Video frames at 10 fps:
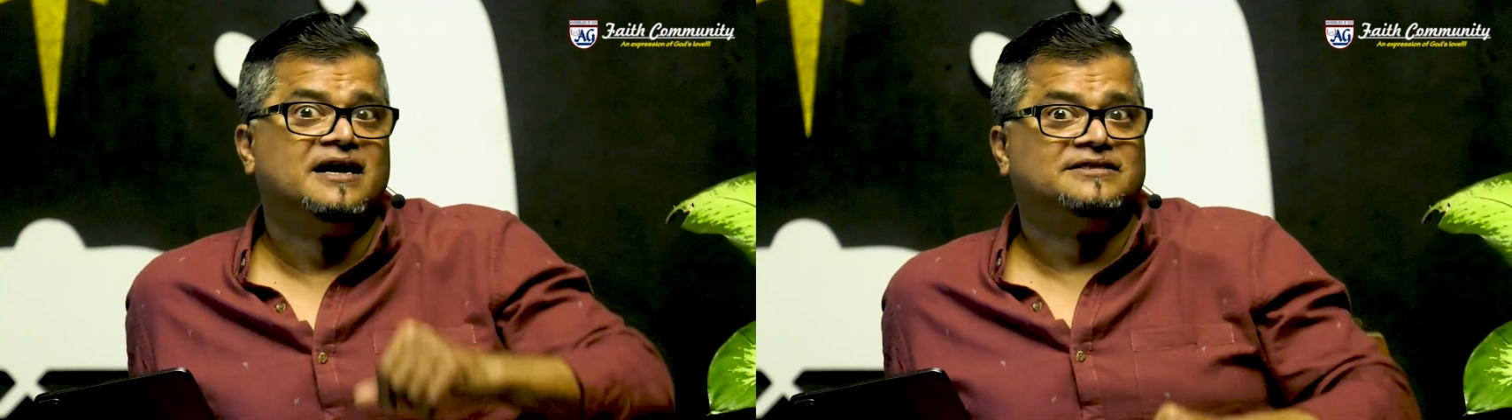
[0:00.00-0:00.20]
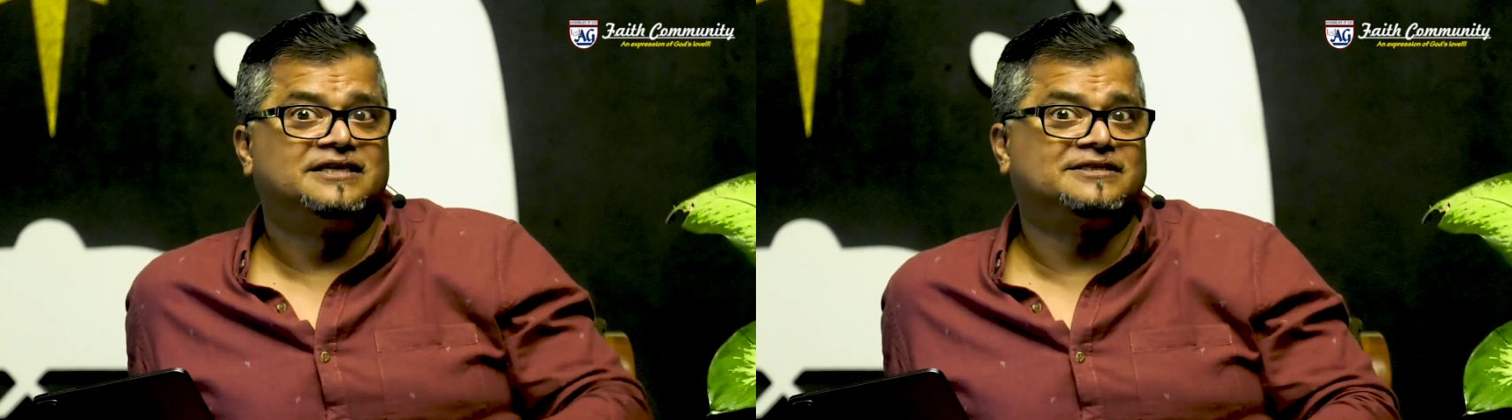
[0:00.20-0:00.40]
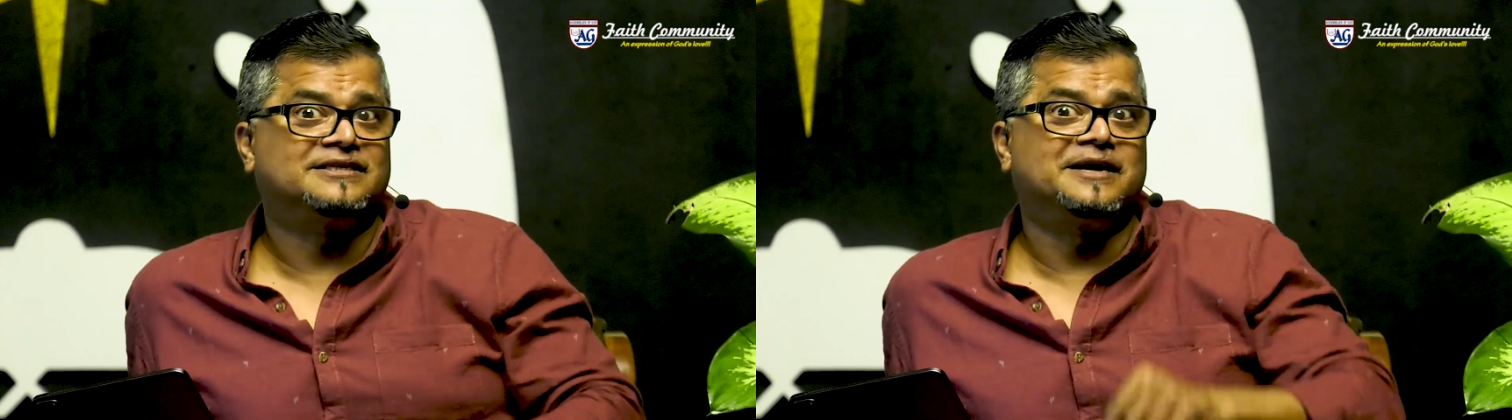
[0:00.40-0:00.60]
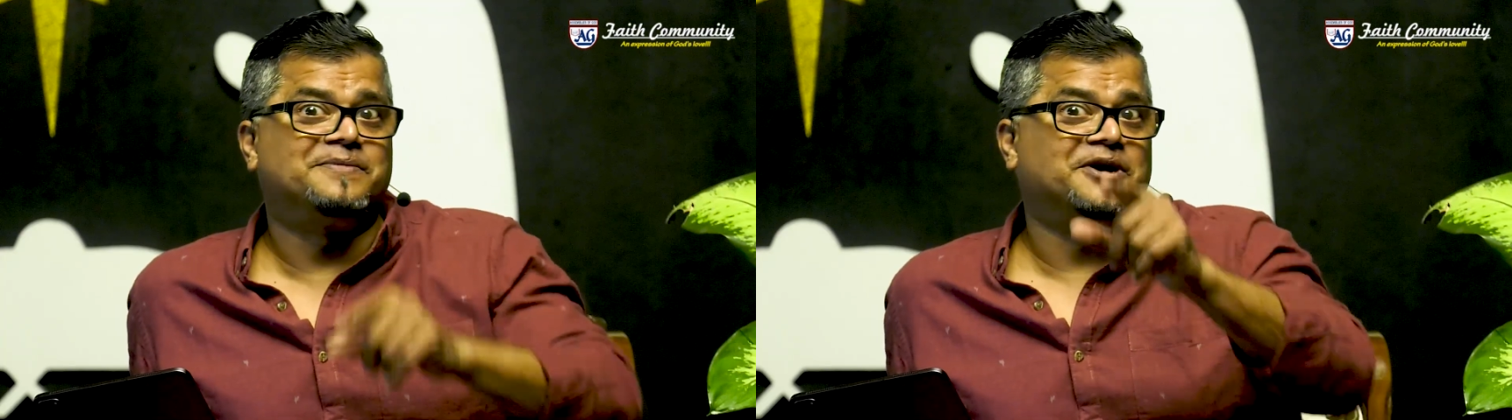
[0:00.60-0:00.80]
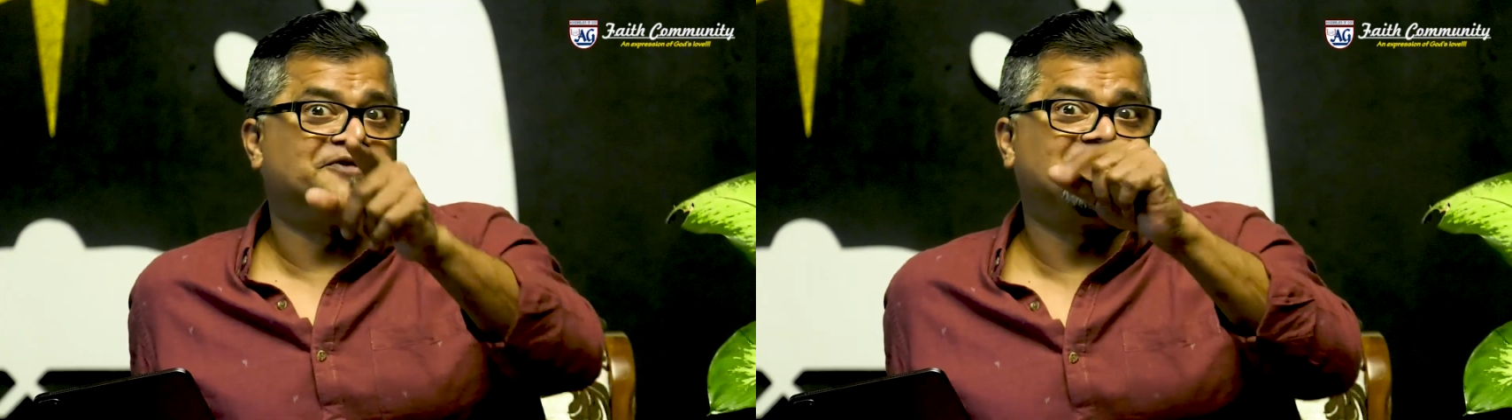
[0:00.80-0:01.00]
Just think
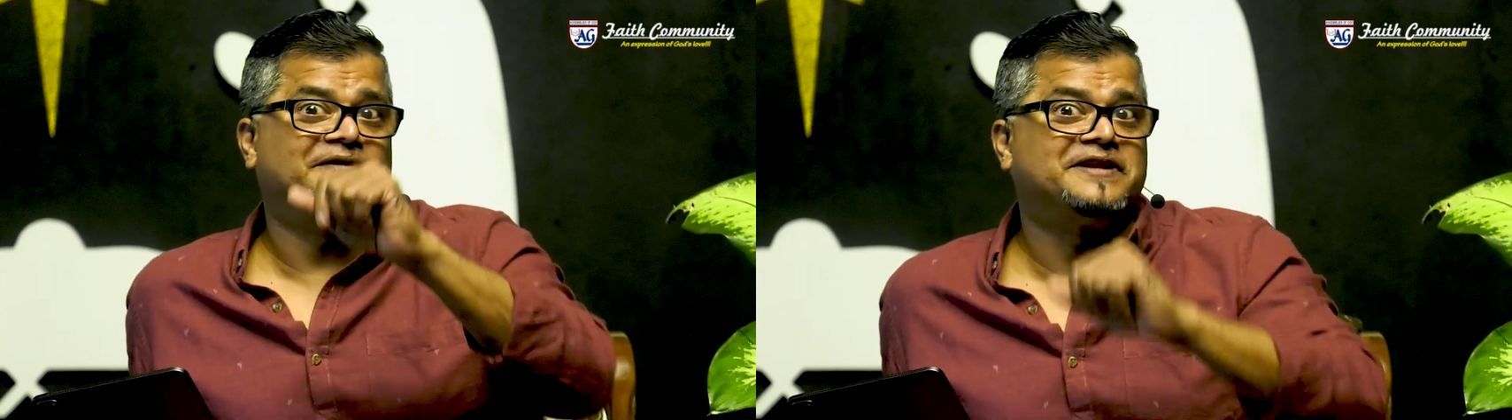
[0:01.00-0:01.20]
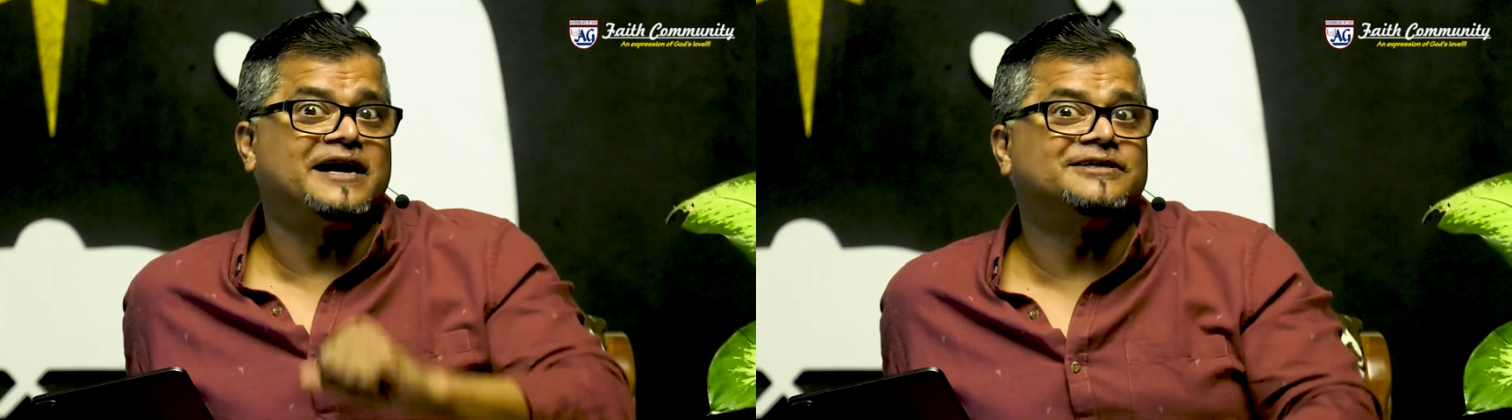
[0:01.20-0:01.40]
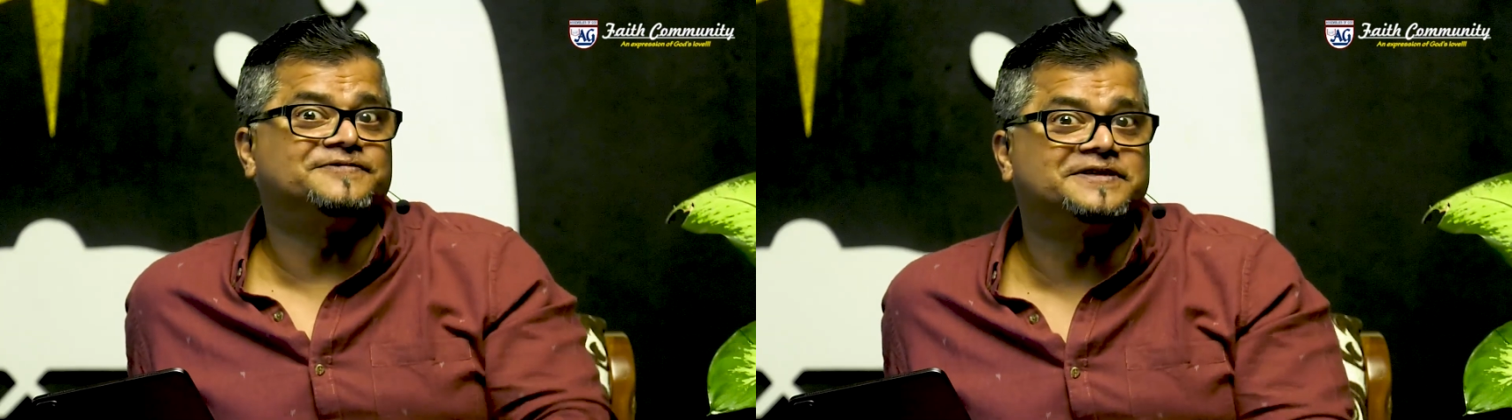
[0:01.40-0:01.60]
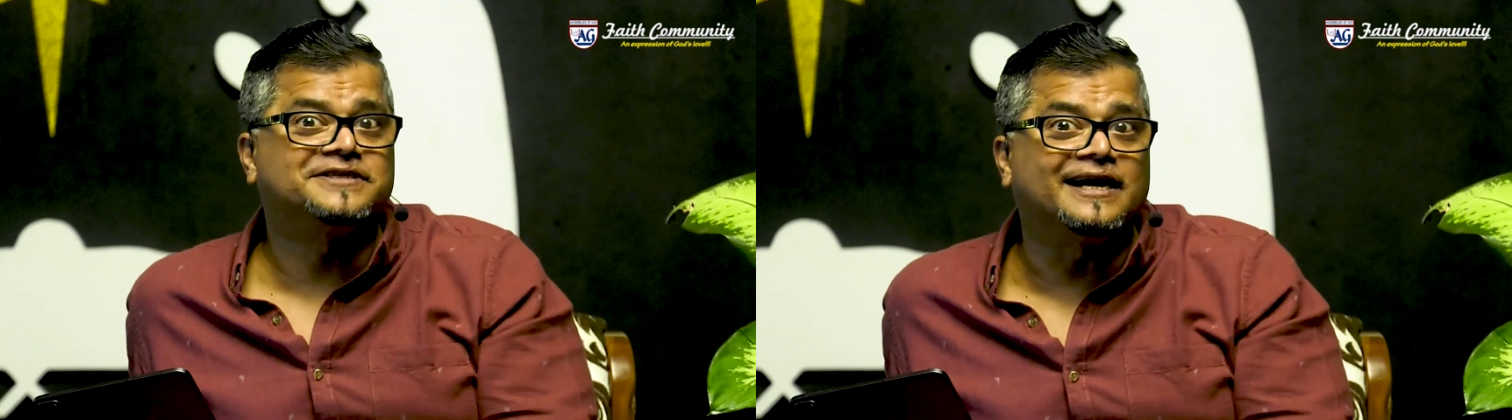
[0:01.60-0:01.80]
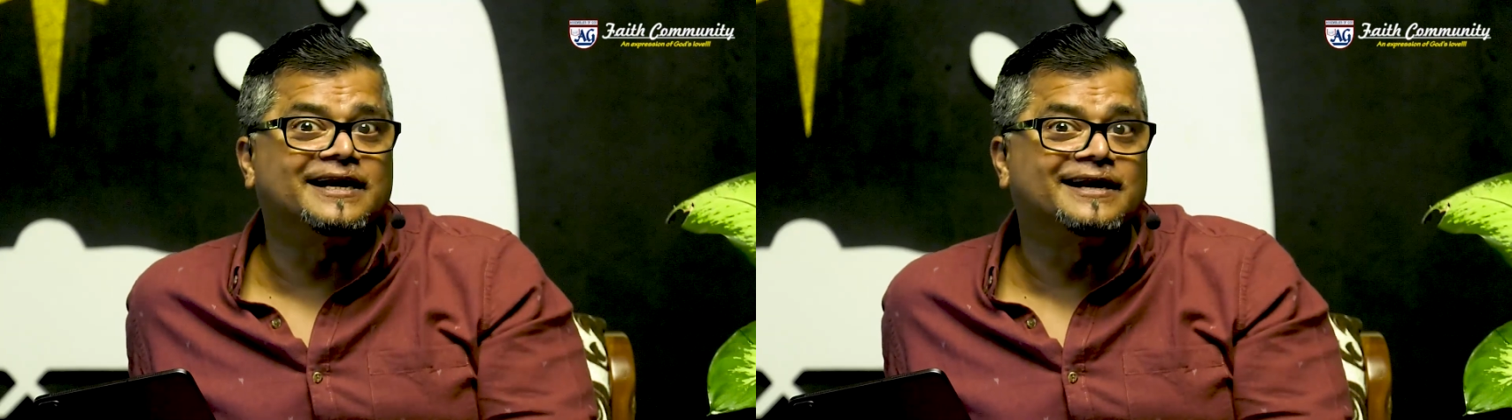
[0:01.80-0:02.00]
about it. If you have a nice fish
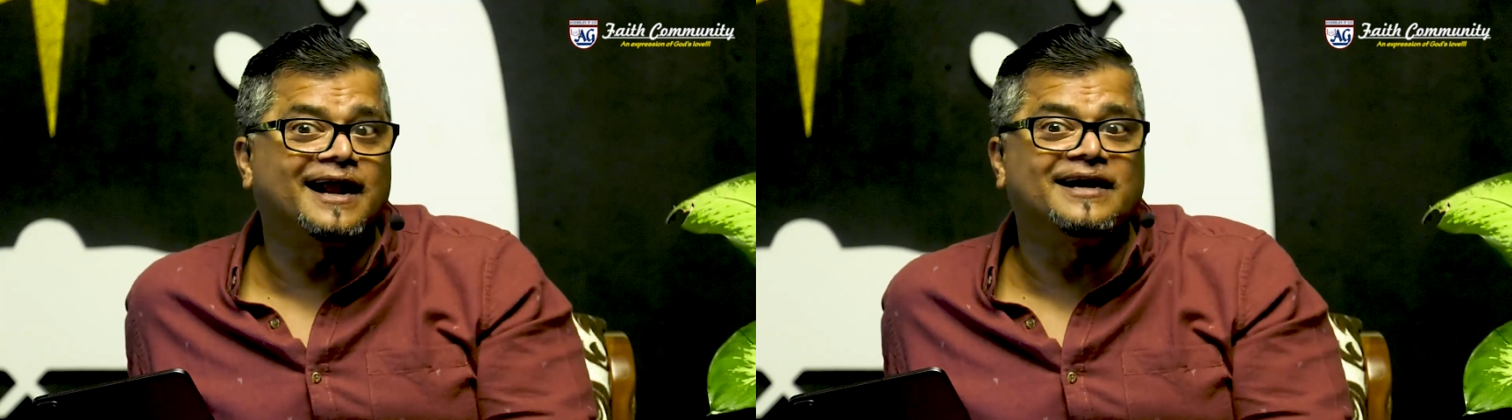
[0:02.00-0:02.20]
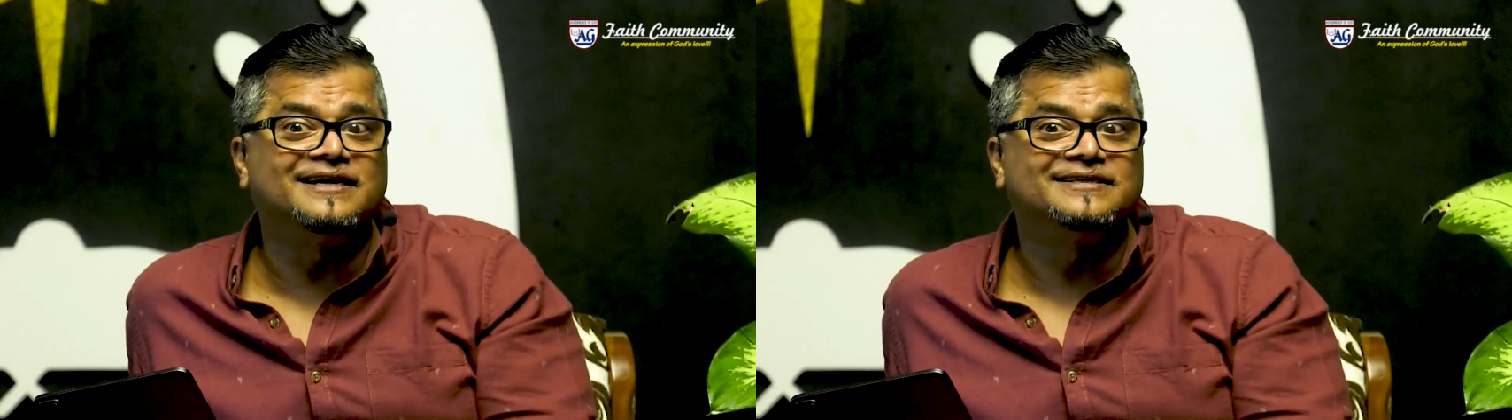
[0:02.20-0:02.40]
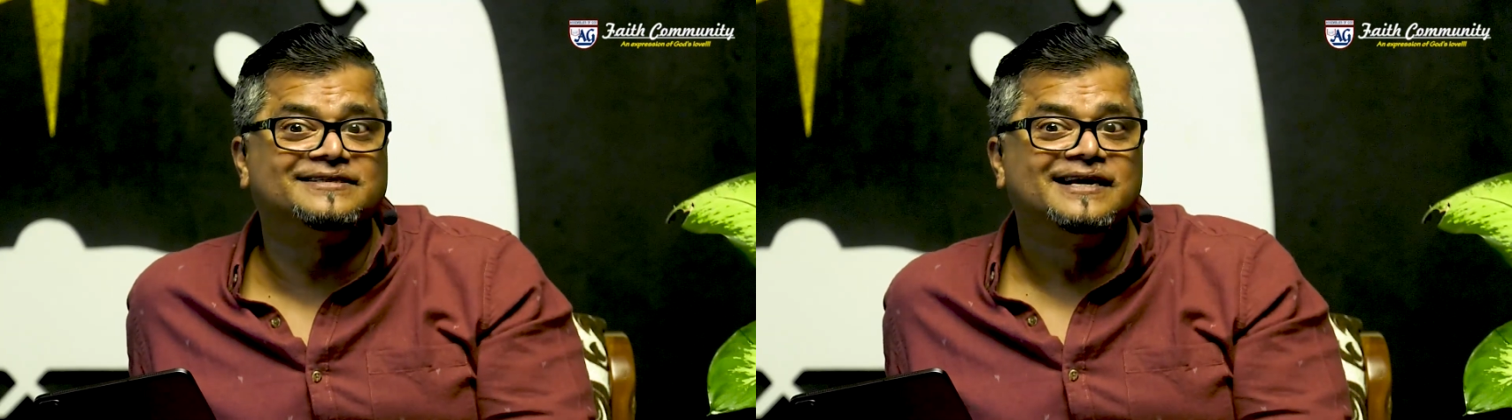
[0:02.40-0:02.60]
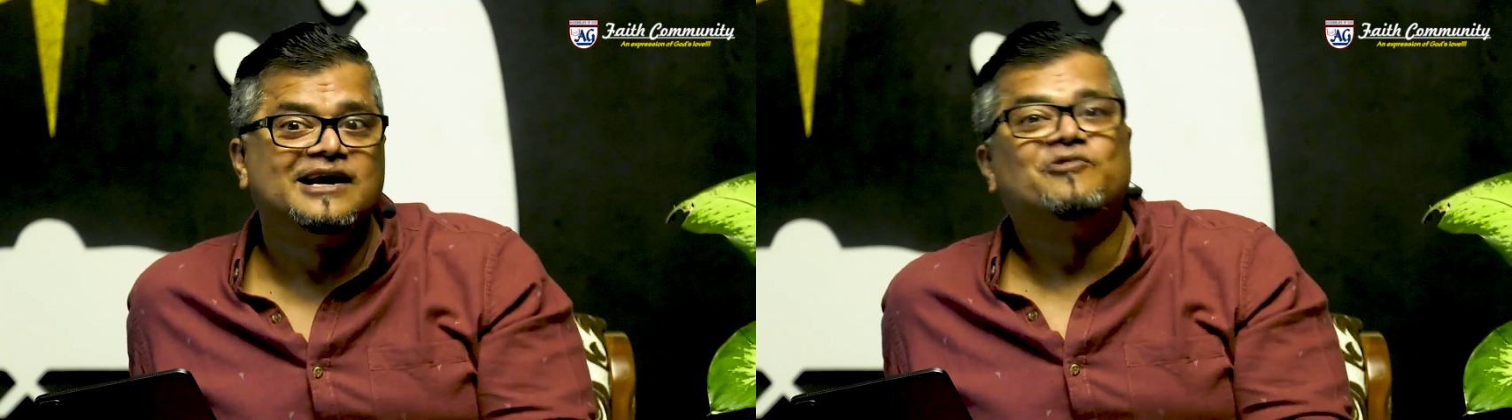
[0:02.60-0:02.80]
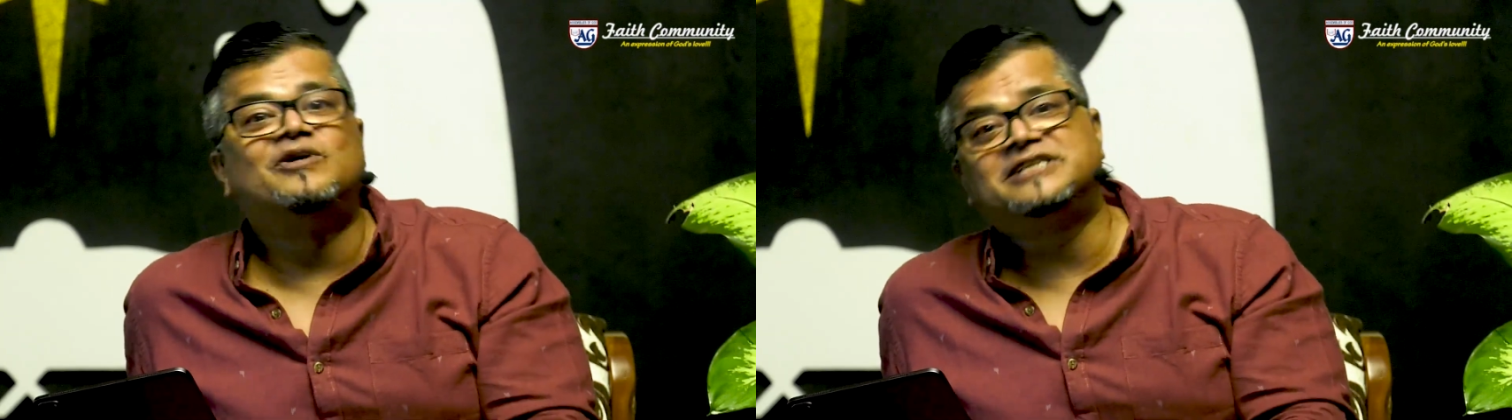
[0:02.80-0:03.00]
curry rice,
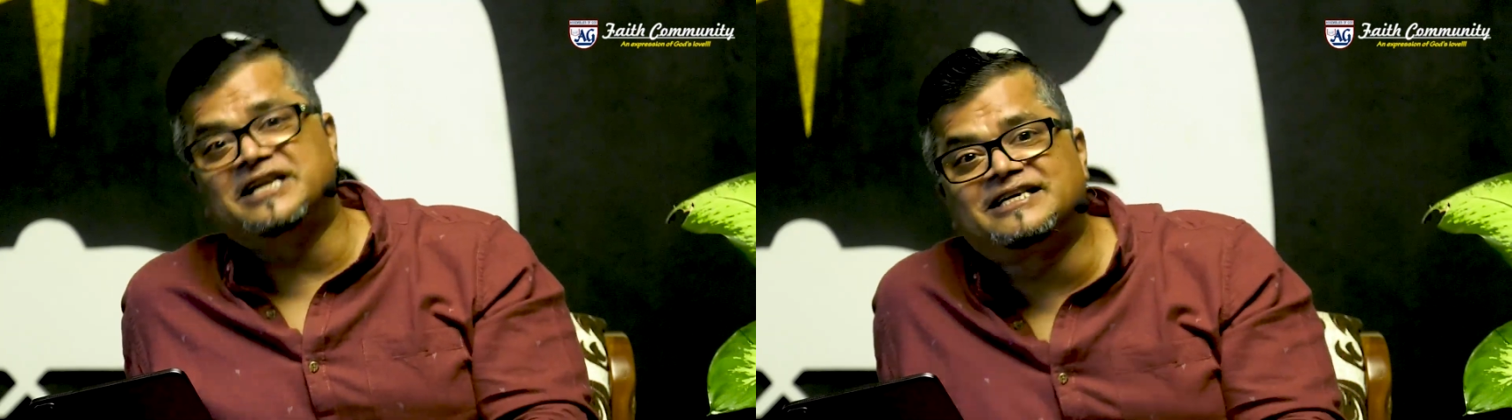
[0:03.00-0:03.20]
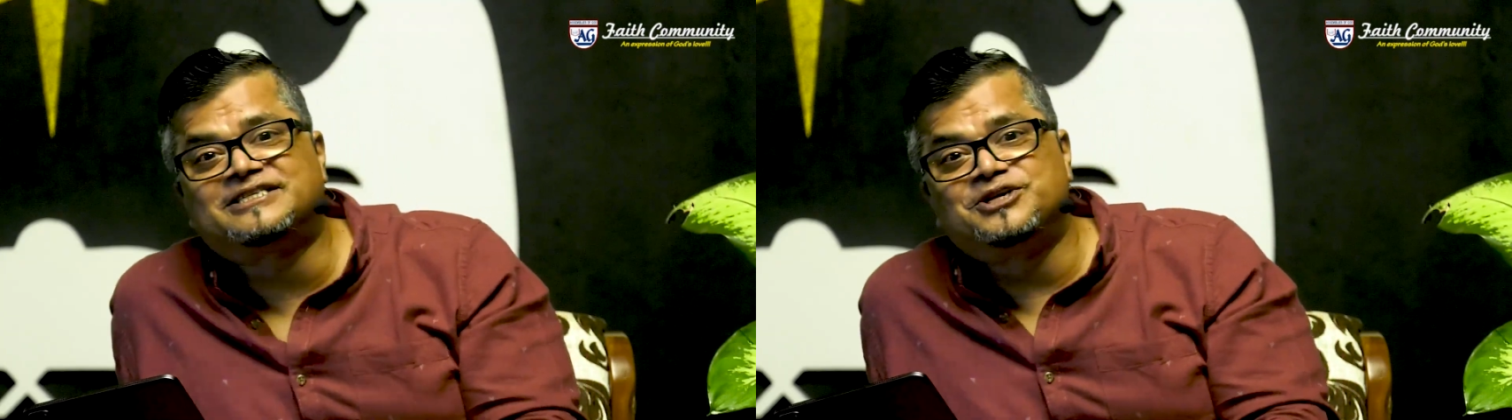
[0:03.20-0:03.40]
what is the next